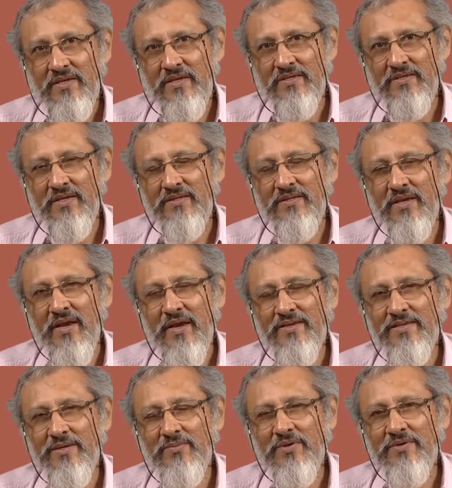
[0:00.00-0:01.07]
is that the
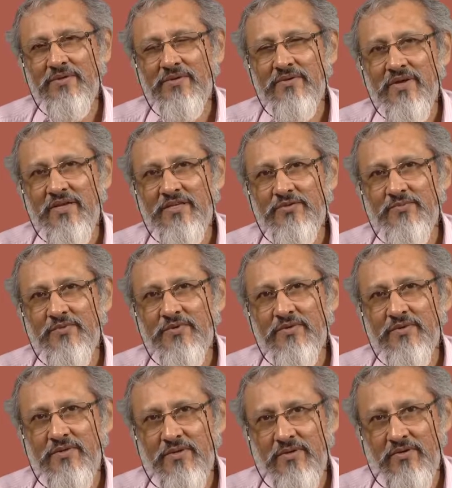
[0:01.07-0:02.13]
item and
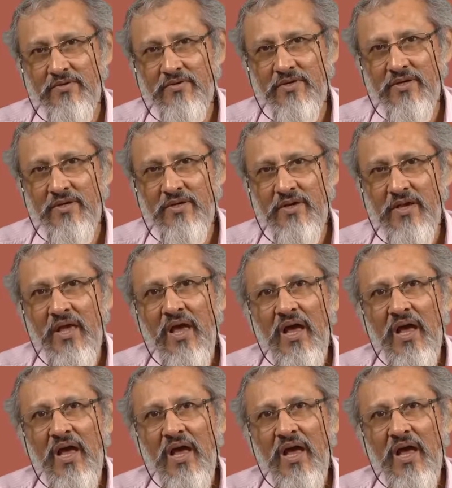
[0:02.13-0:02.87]
arrangement theory